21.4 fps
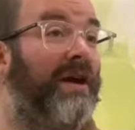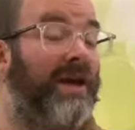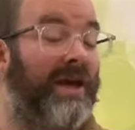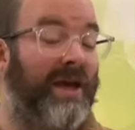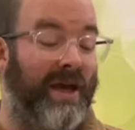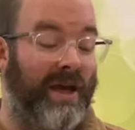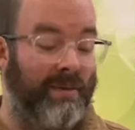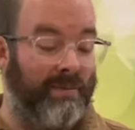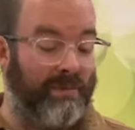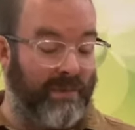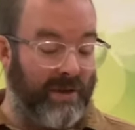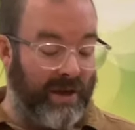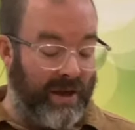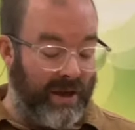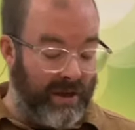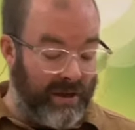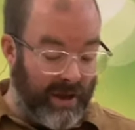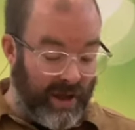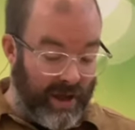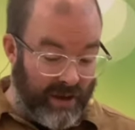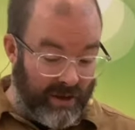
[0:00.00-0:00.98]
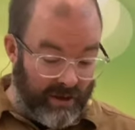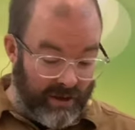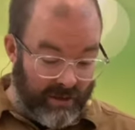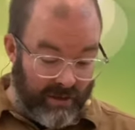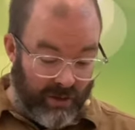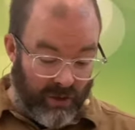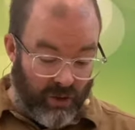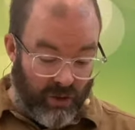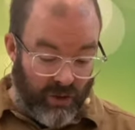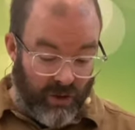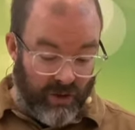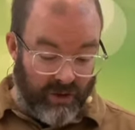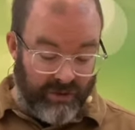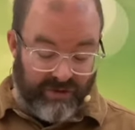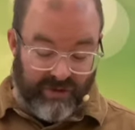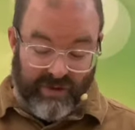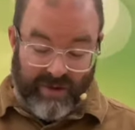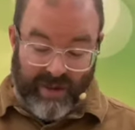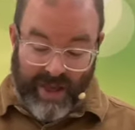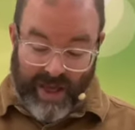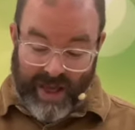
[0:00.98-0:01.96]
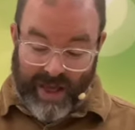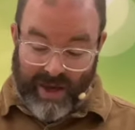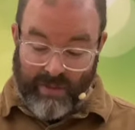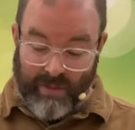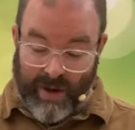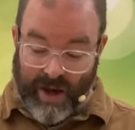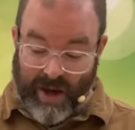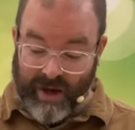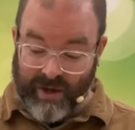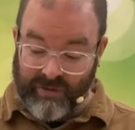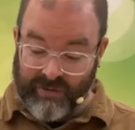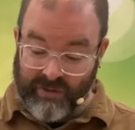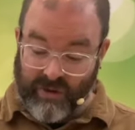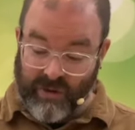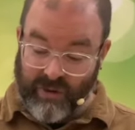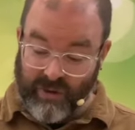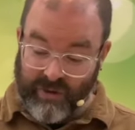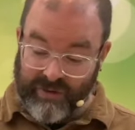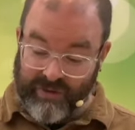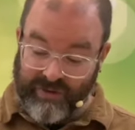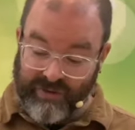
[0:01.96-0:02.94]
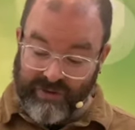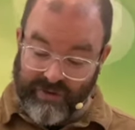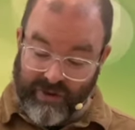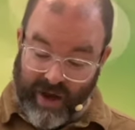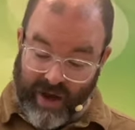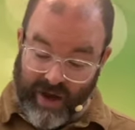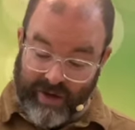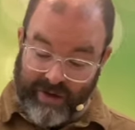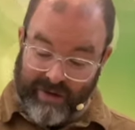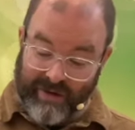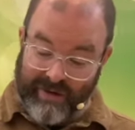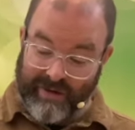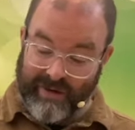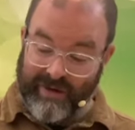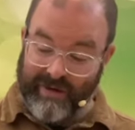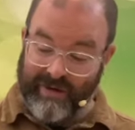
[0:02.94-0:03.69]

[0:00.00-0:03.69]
in, in the God's name as God's son.